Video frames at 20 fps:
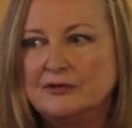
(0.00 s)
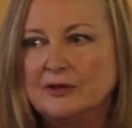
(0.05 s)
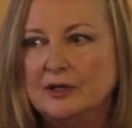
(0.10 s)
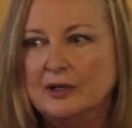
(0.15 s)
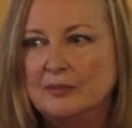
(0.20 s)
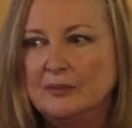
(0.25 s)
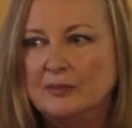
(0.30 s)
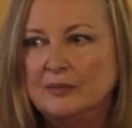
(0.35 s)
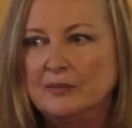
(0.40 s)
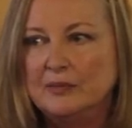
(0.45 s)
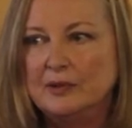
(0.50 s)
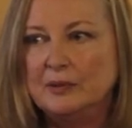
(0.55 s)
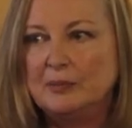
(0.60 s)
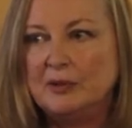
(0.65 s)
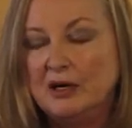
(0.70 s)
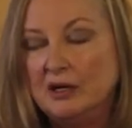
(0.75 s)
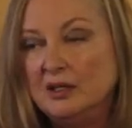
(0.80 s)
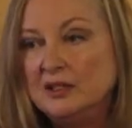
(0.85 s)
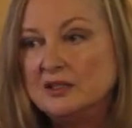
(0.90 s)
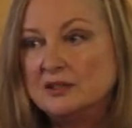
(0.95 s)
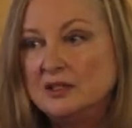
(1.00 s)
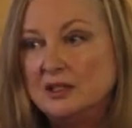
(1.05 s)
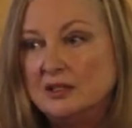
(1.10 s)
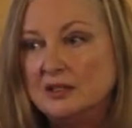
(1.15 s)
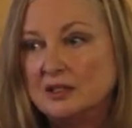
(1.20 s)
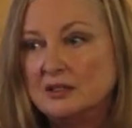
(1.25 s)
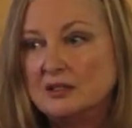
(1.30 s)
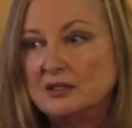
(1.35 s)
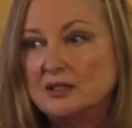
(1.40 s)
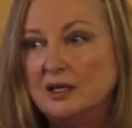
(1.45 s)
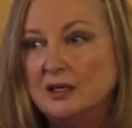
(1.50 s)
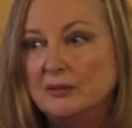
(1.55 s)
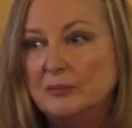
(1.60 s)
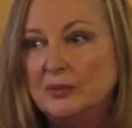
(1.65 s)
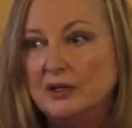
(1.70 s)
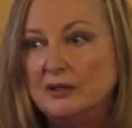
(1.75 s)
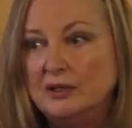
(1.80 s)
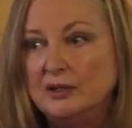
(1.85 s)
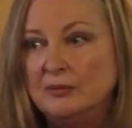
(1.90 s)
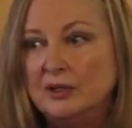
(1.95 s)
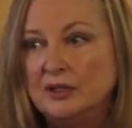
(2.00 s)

from the policy that's set by the